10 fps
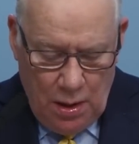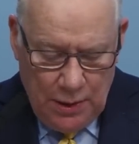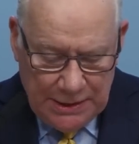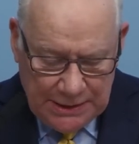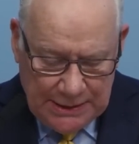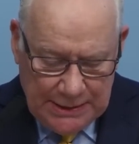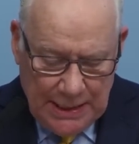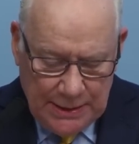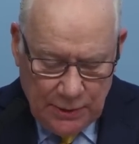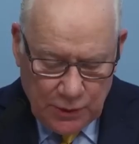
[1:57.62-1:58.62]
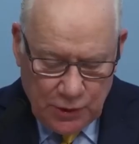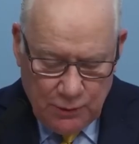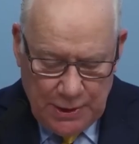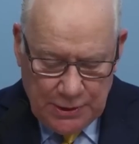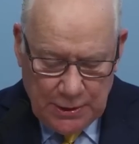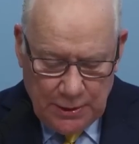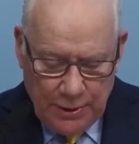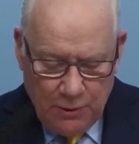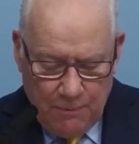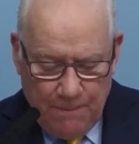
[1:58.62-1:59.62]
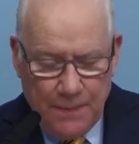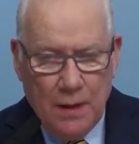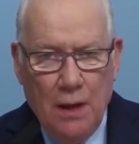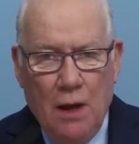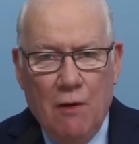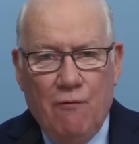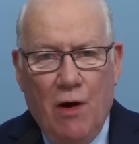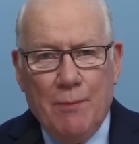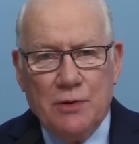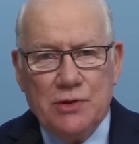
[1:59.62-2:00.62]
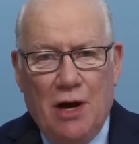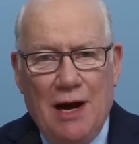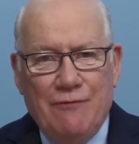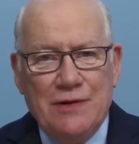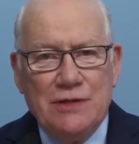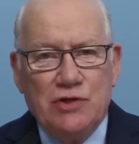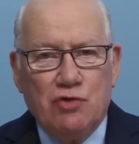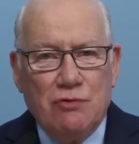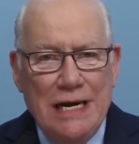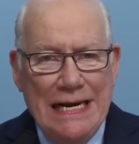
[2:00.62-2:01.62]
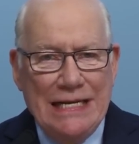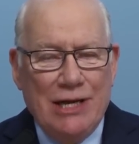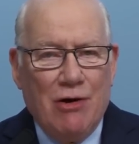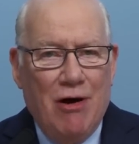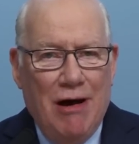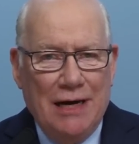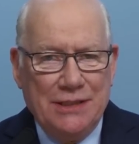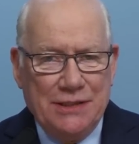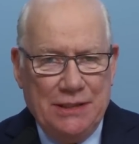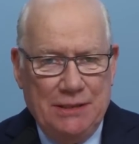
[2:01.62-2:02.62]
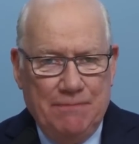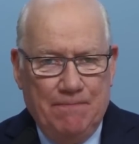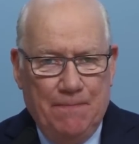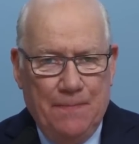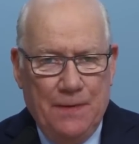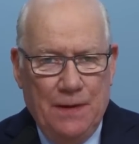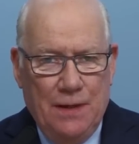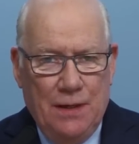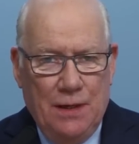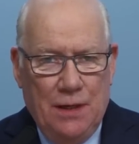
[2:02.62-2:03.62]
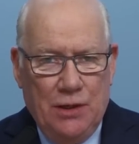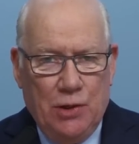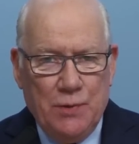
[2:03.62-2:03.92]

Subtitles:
Let's extend the illustration a little. Farmers often train their oxen to